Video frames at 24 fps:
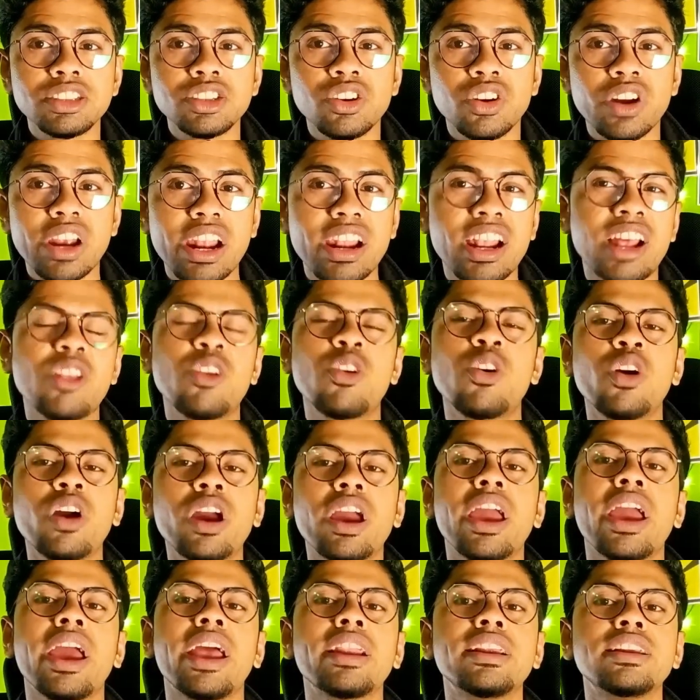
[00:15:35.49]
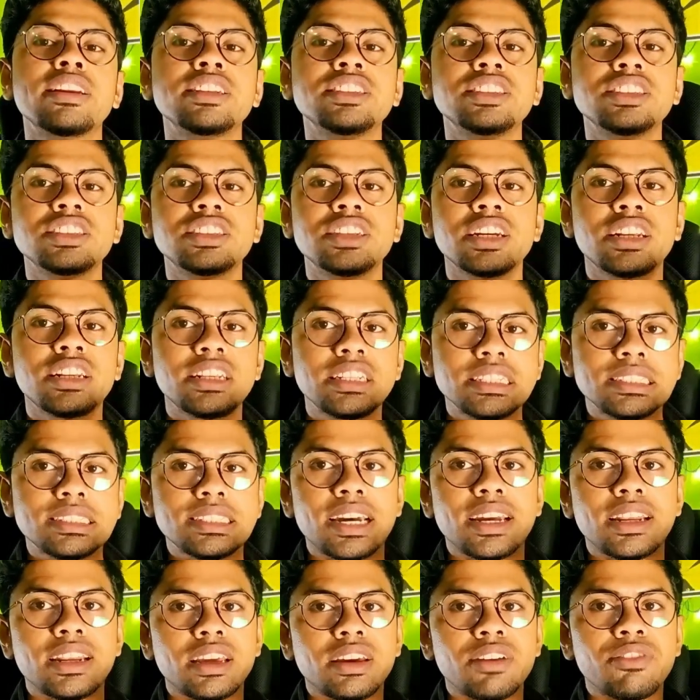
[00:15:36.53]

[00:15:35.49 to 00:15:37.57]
your analog and digital design.